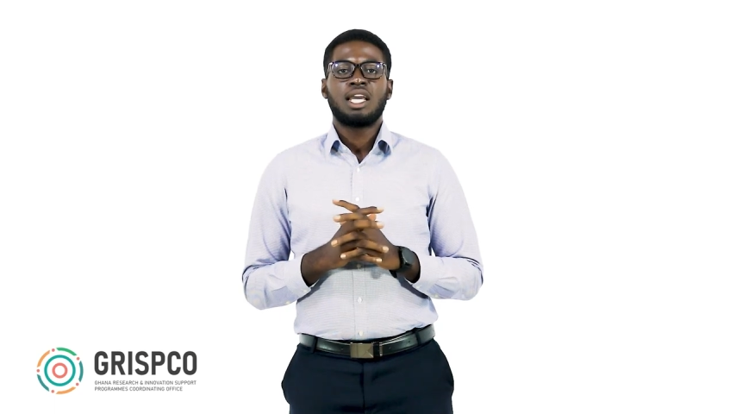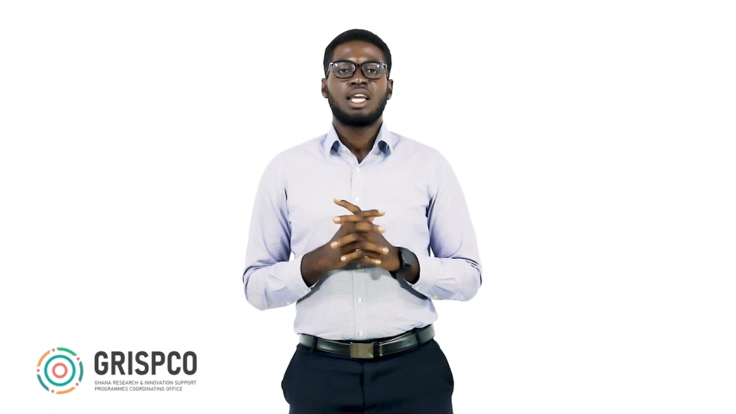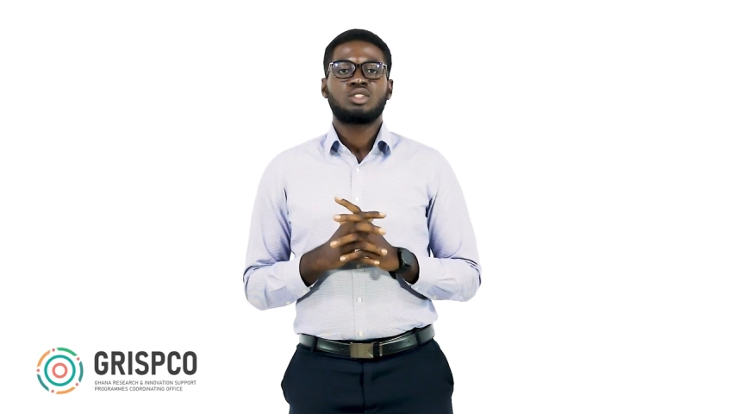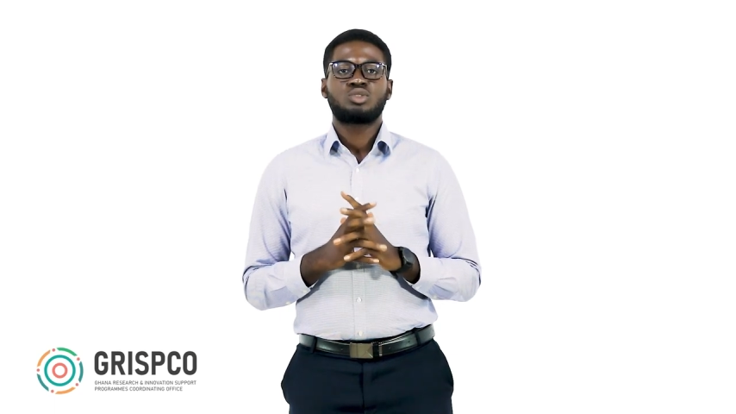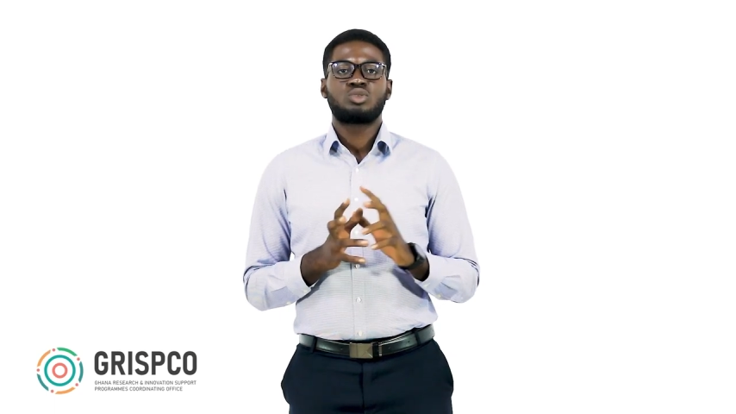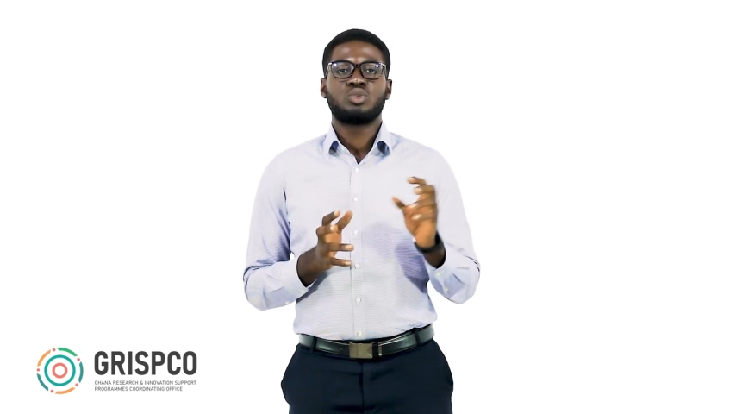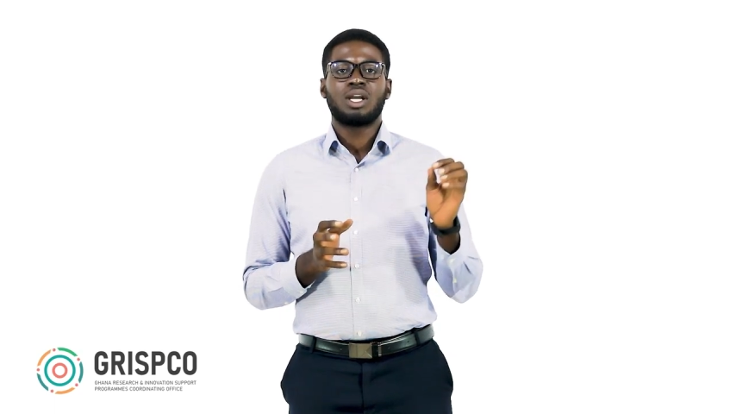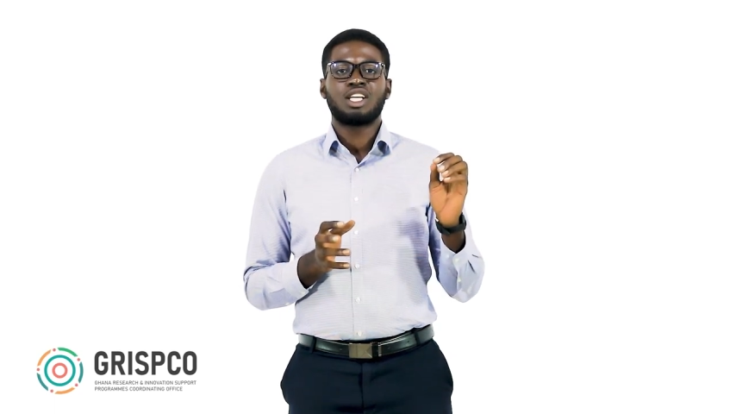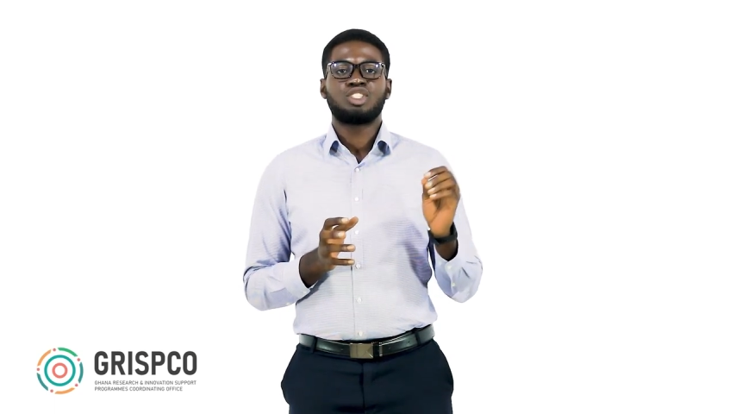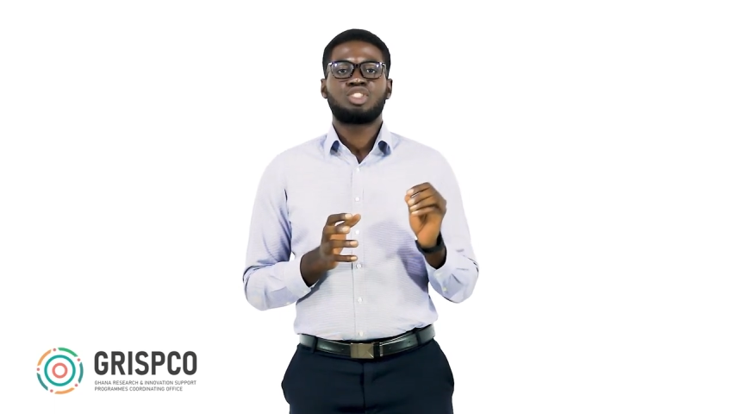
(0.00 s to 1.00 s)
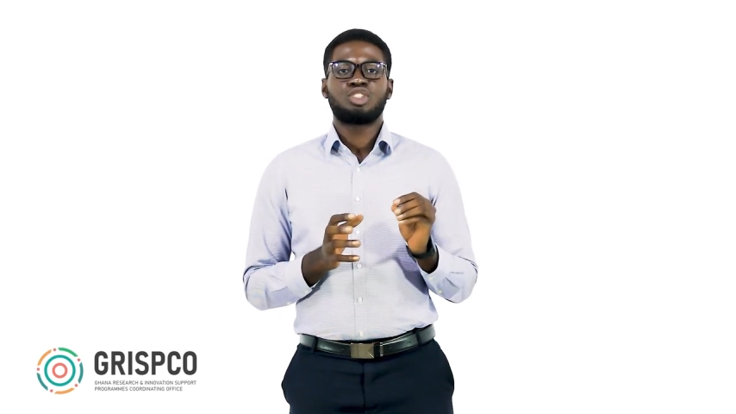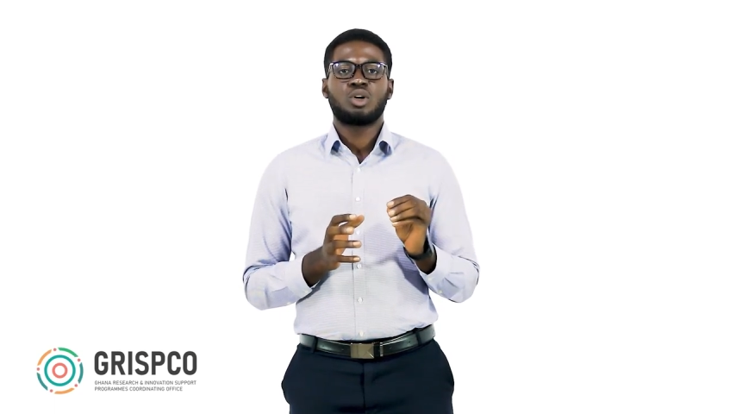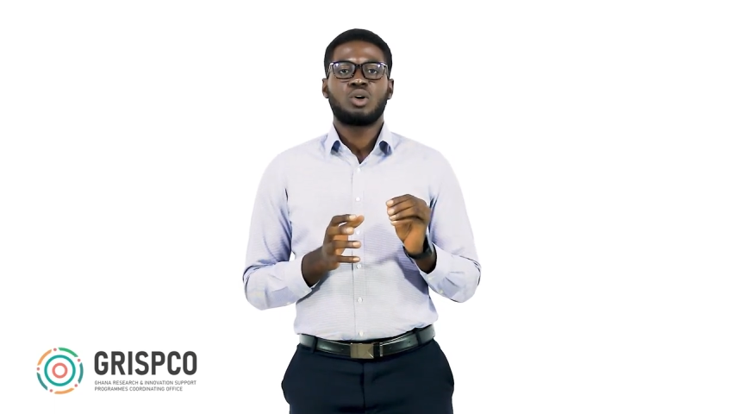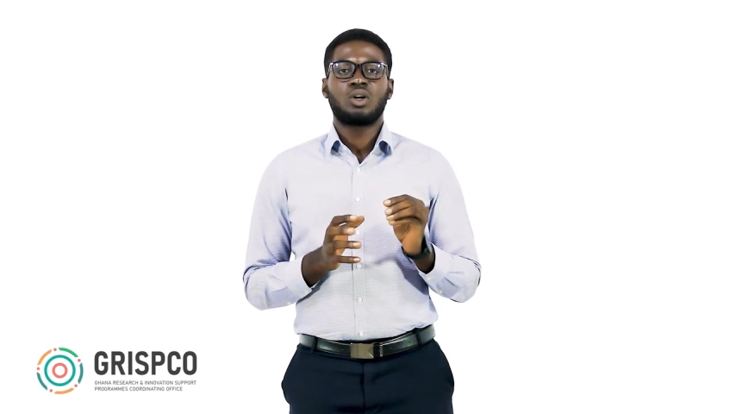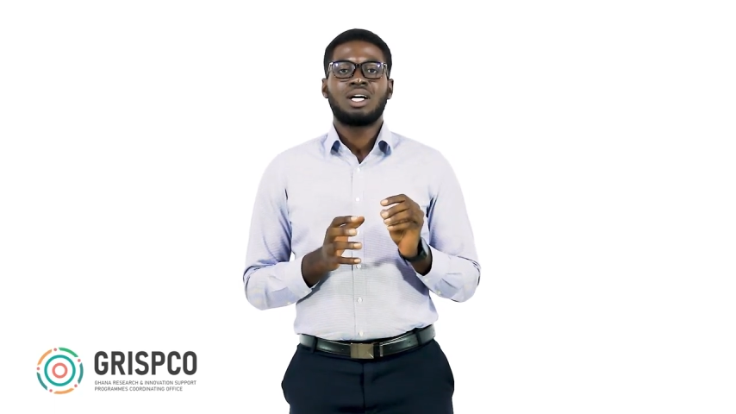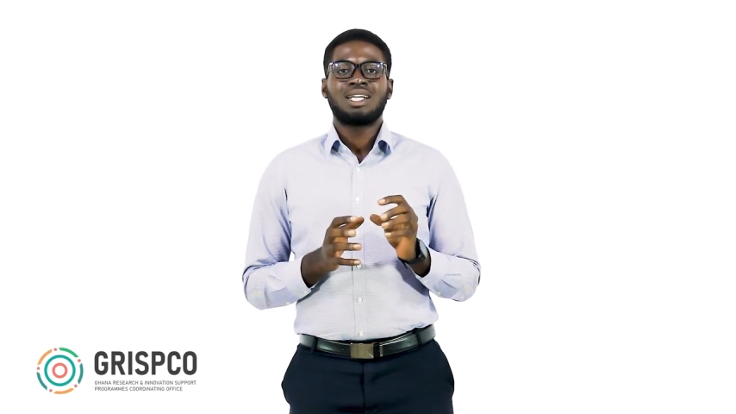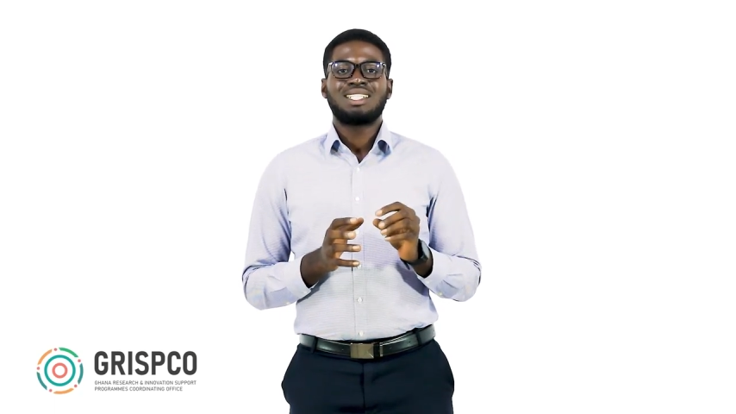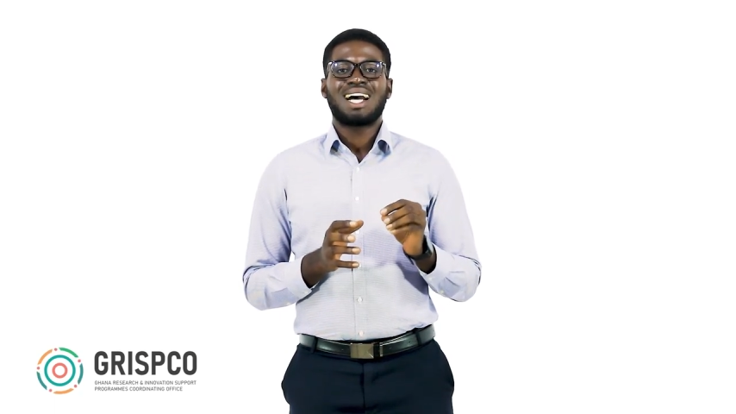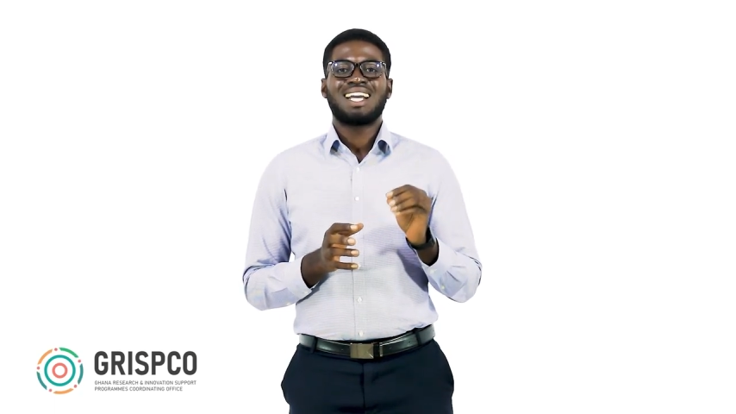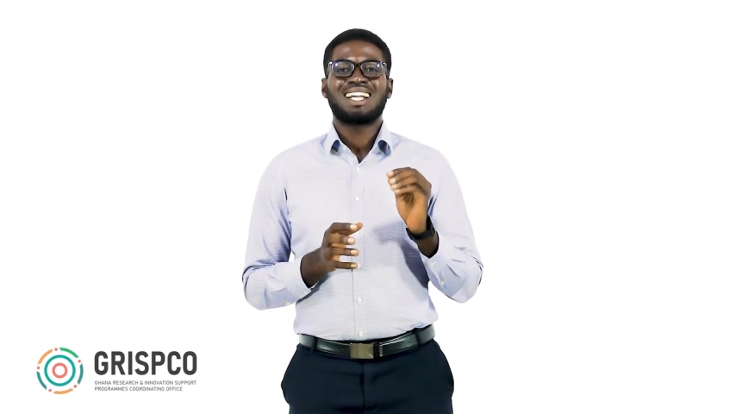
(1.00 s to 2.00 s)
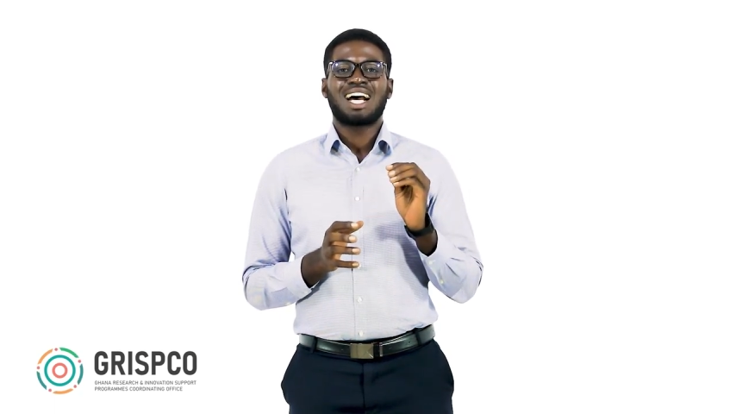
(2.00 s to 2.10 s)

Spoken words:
is to ensure that it